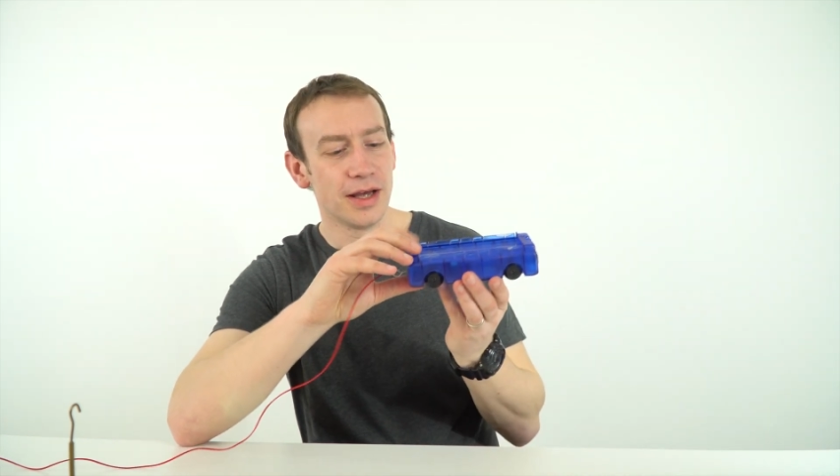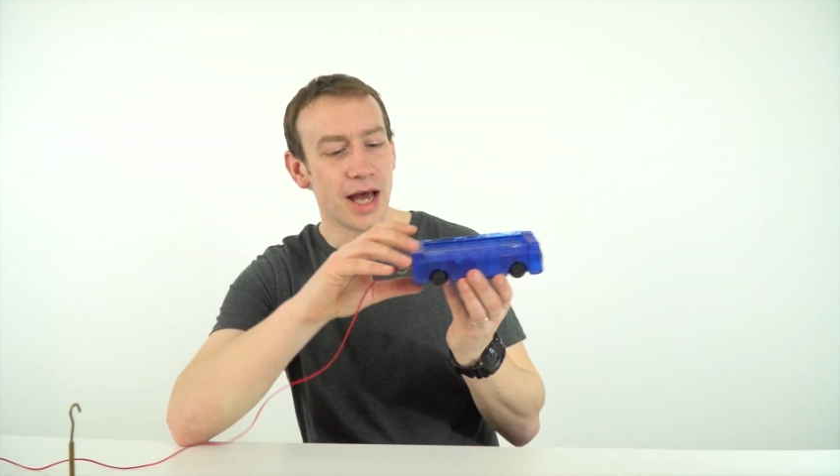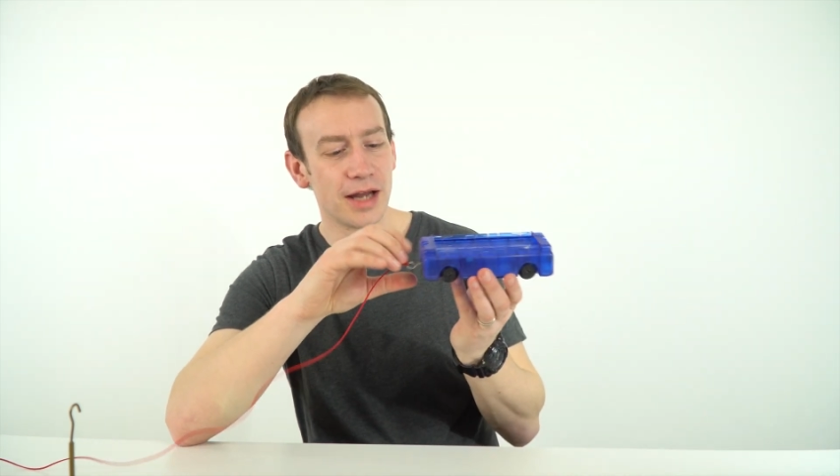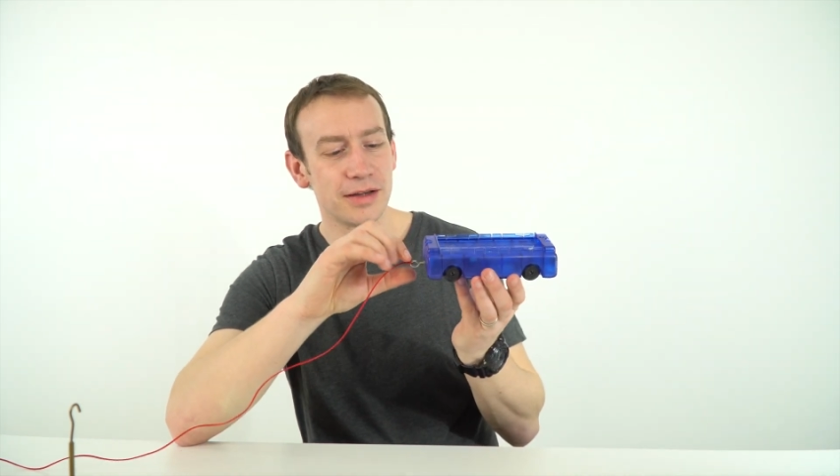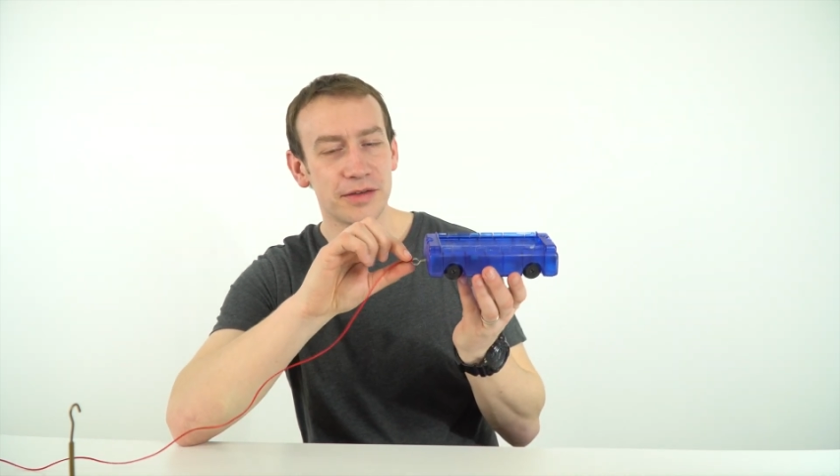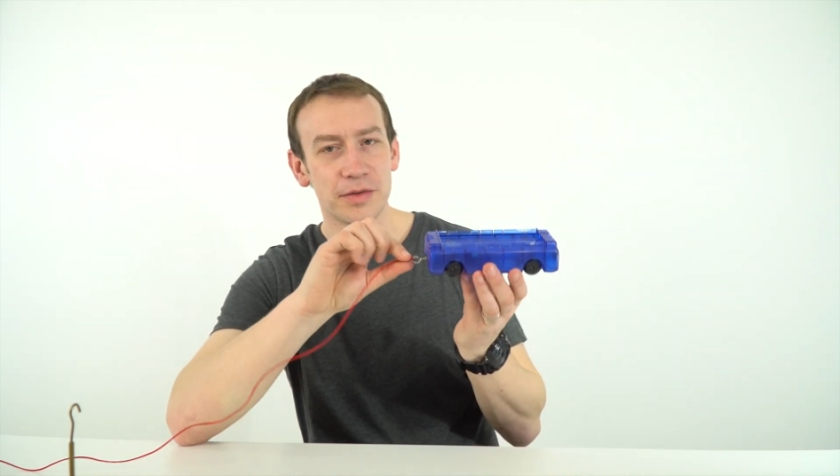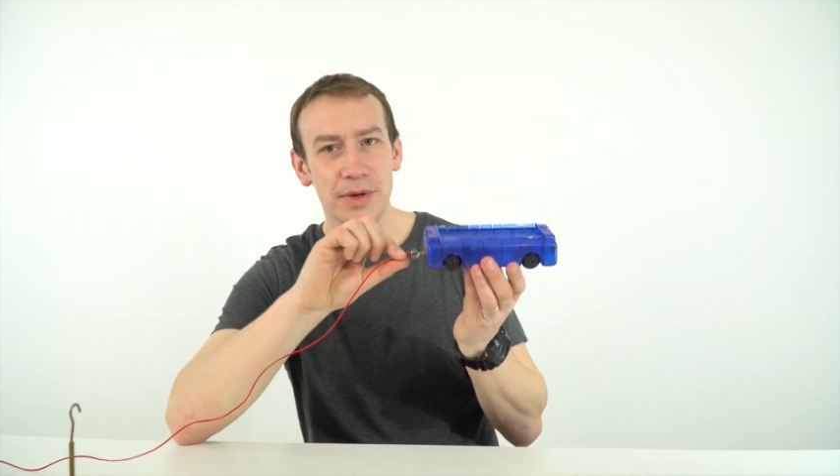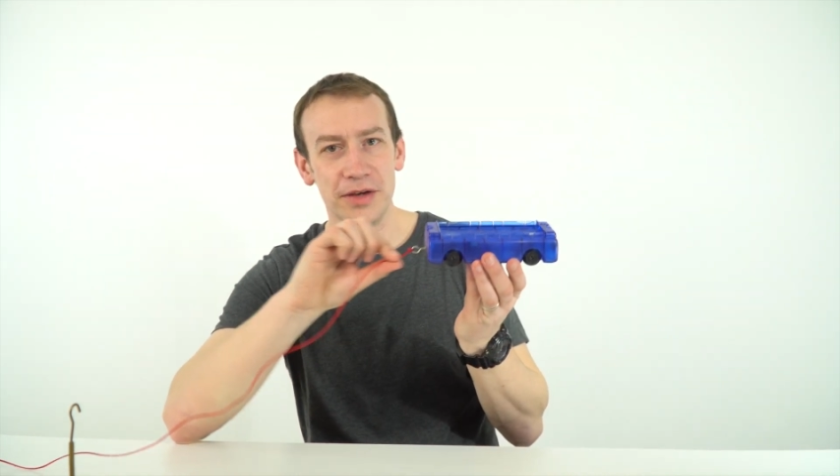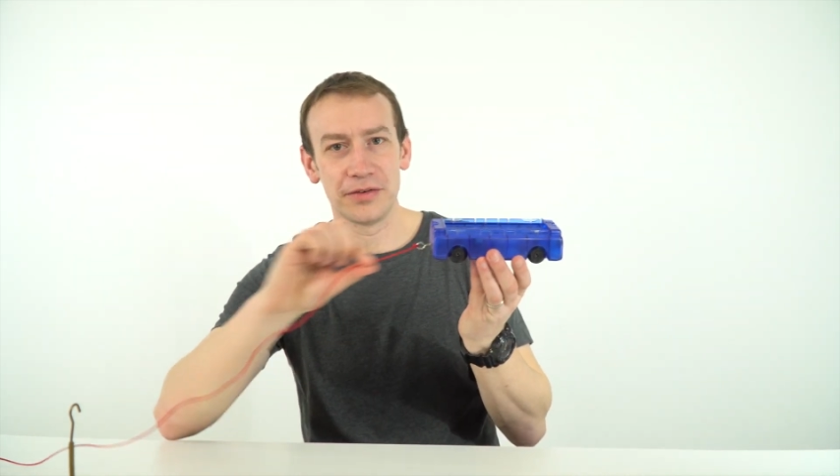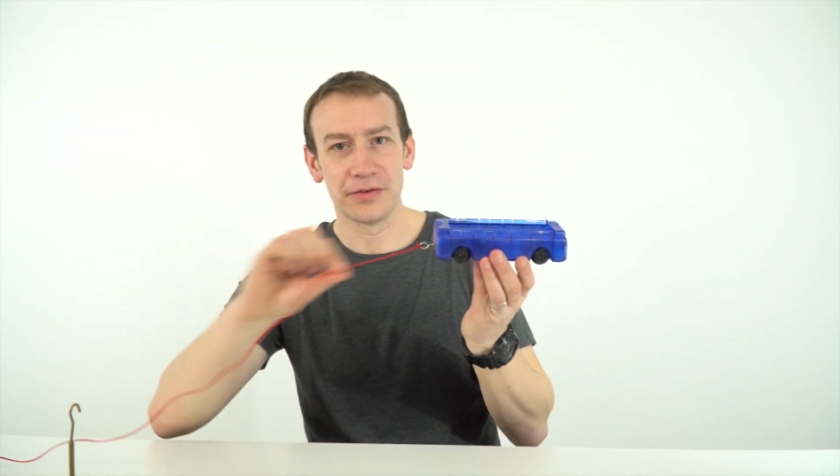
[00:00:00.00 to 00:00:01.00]
and there's a
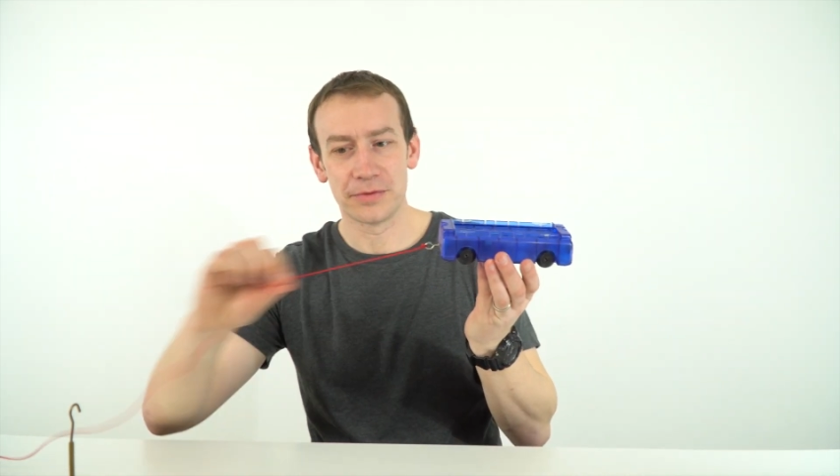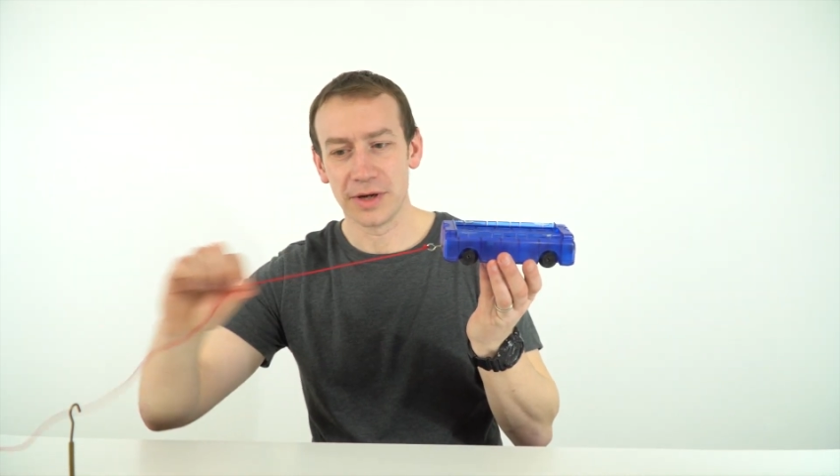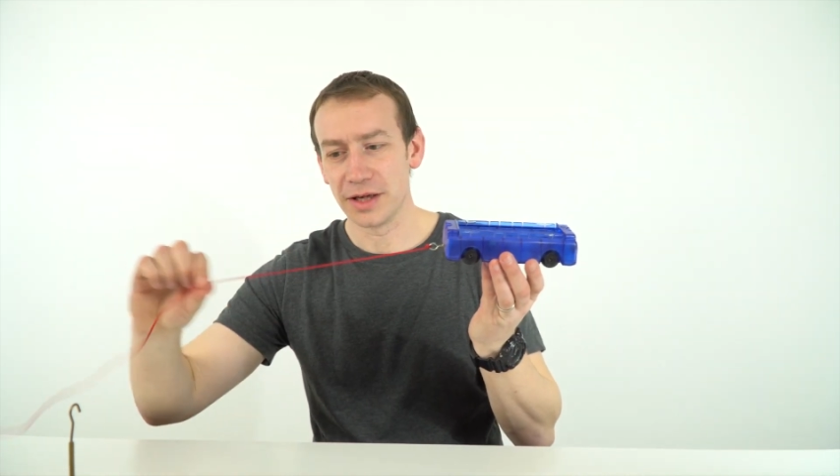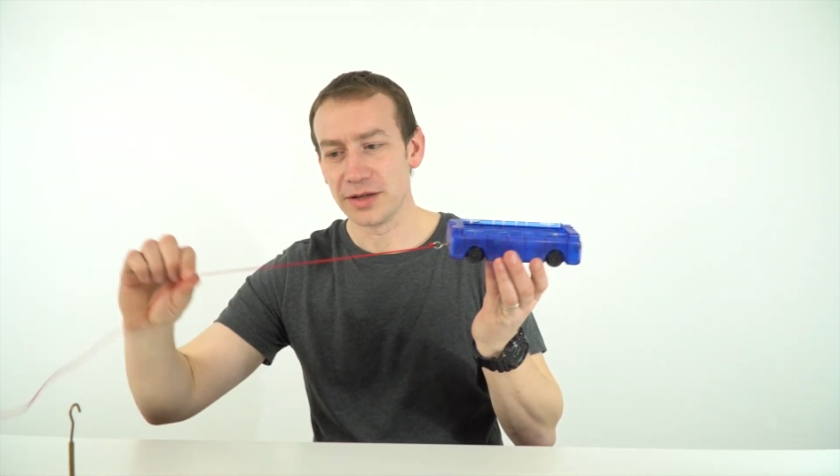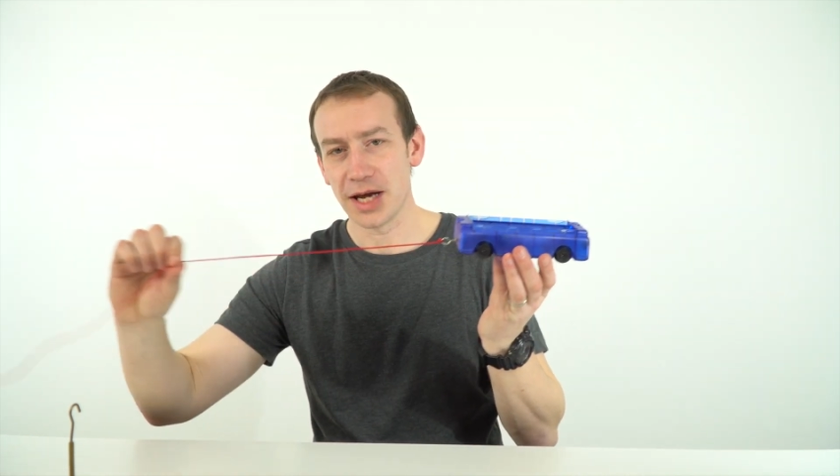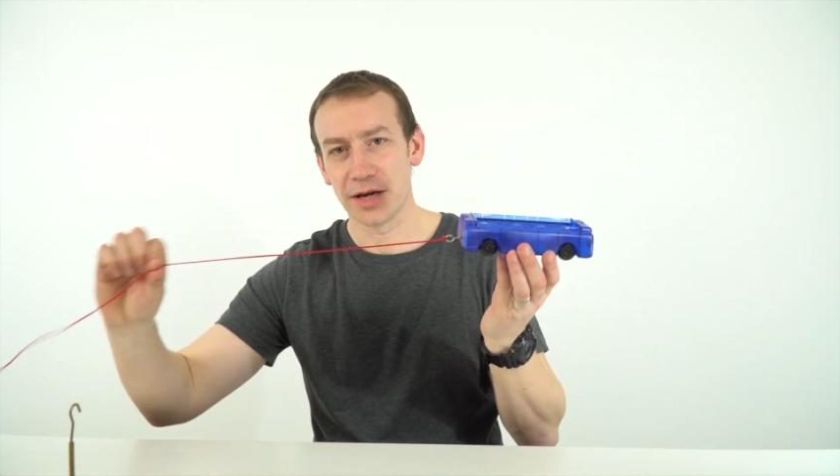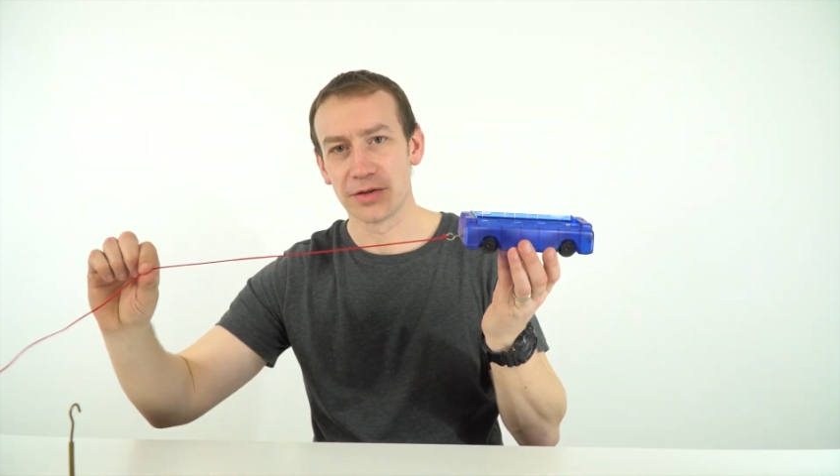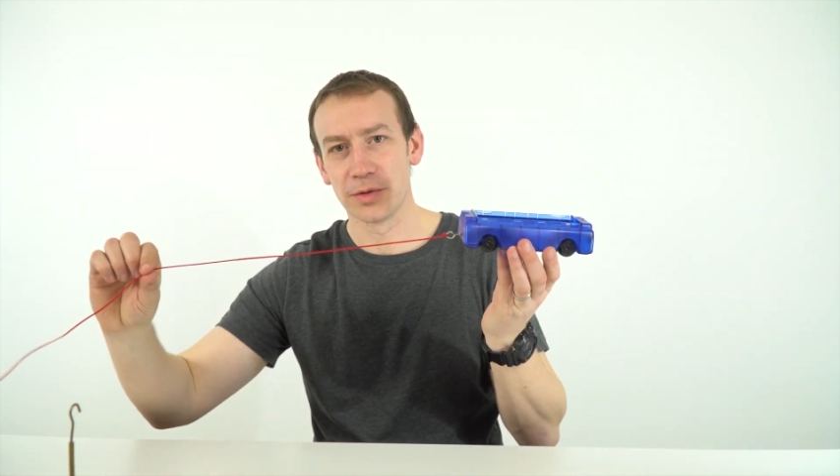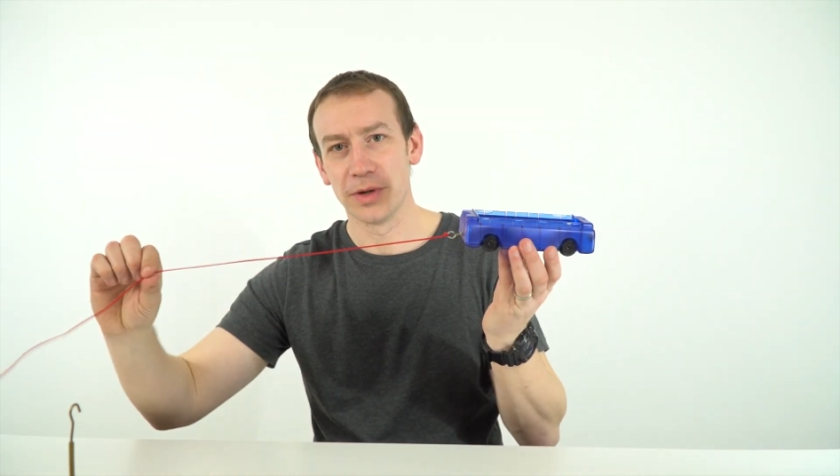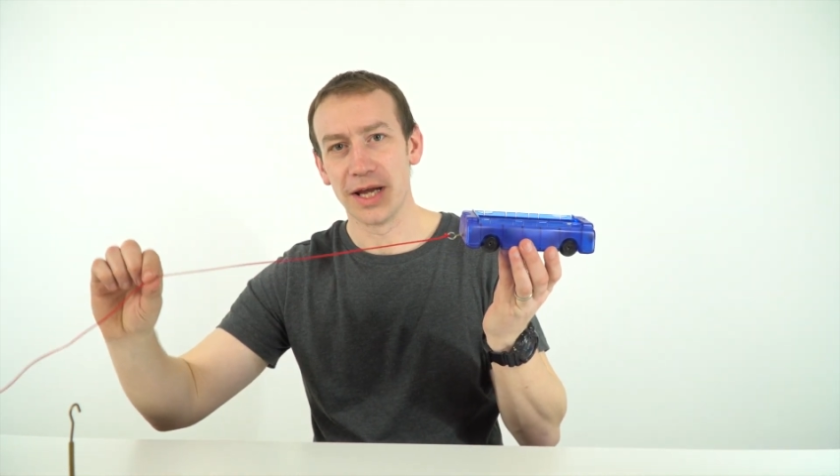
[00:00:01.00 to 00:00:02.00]
piece of string
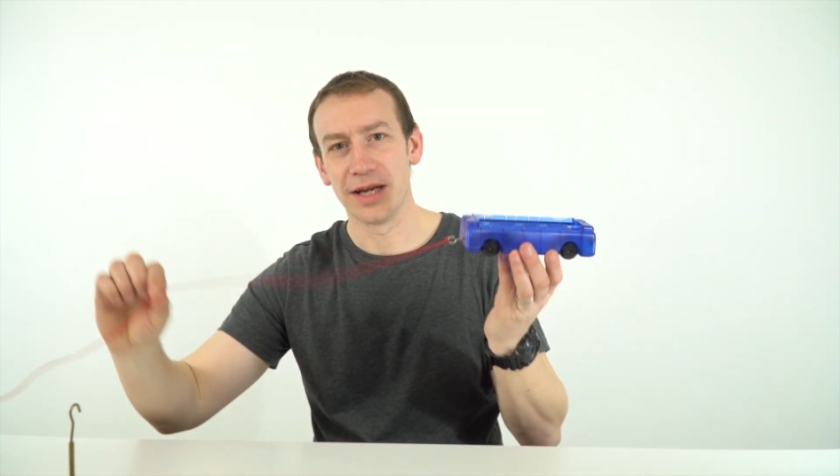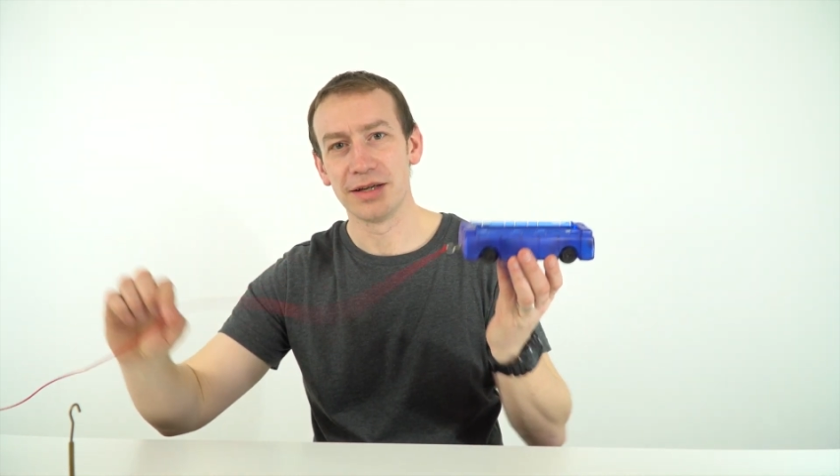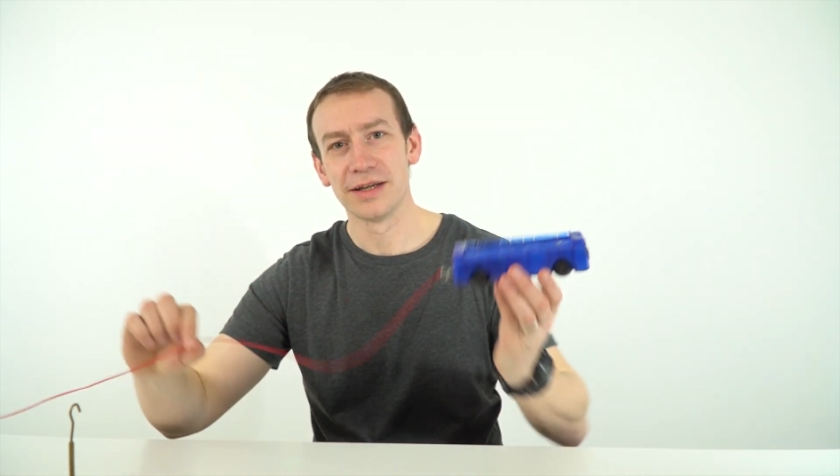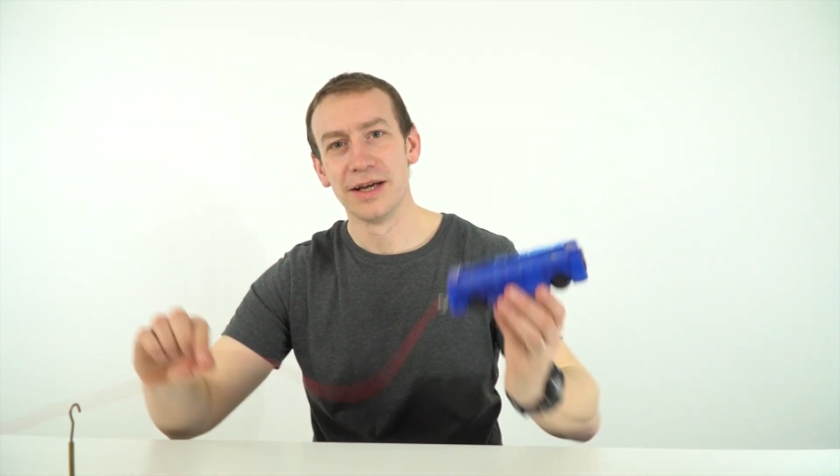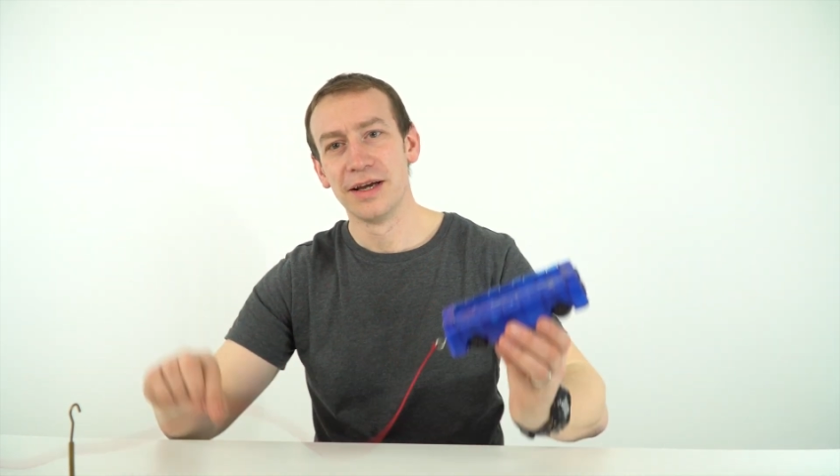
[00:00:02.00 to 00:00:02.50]
attached to one end.